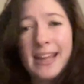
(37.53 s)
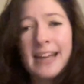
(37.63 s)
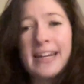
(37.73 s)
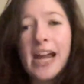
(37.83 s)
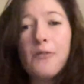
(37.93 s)

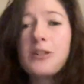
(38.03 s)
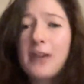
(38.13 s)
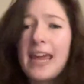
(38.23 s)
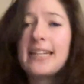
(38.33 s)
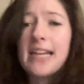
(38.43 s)
Now, what you
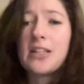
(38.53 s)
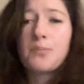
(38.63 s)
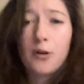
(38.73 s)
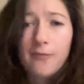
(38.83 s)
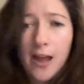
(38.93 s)
can't tell is
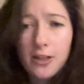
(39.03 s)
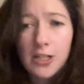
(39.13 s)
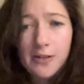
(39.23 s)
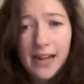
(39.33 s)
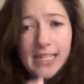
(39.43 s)
morphology.
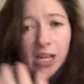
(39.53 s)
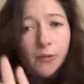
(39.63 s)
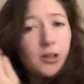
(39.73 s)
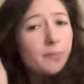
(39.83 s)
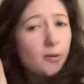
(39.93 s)
You can't tell
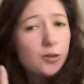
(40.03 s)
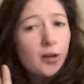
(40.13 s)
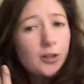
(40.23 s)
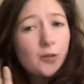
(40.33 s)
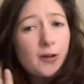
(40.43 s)
what their bone
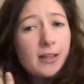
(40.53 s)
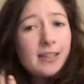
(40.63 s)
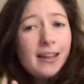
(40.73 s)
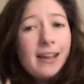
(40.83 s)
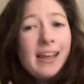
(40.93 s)
structure was.
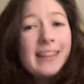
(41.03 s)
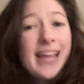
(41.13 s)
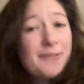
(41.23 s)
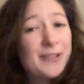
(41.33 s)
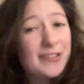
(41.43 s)

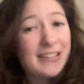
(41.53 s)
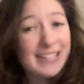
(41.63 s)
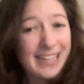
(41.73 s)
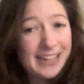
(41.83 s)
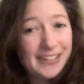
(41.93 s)
That was
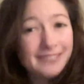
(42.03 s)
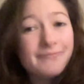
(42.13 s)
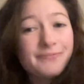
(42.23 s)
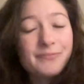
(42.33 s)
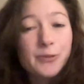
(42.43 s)
until
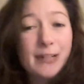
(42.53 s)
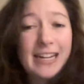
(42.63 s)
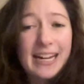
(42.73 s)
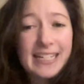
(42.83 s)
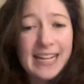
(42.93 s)

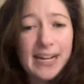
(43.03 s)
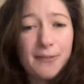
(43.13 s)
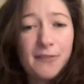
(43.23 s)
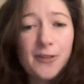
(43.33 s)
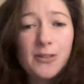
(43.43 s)
2019,
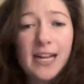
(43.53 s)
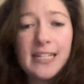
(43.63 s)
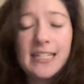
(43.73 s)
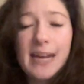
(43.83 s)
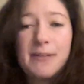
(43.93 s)
when a few
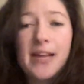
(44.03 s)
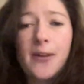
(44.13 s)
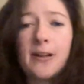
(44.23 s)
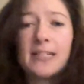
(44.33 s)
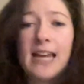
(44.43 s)
scientists came
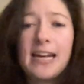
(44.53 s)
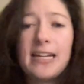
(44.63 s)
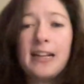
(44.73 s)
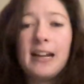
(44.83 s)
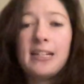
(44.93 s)
together and
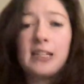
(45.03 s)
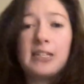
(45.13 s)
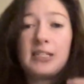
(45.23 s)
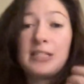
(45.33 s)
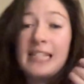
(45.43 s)
decided to
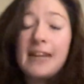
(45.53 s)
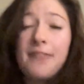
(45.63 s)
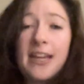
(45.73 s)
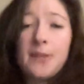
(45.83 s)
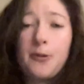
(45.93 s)
see if
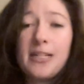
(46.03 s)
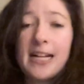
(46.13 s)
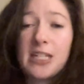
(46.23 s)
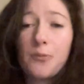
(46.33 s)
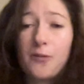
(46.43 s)
they could
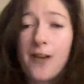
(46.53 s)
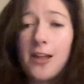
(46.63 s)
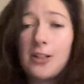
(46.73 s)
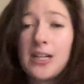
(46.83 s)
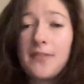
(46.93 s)
predict the
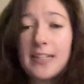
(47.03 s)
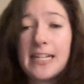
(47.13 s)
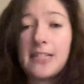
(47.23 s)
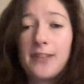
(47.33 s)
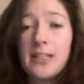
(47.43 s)
morphology of the
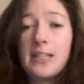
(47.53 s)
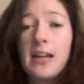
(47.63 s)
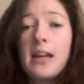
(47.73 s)
Denisovans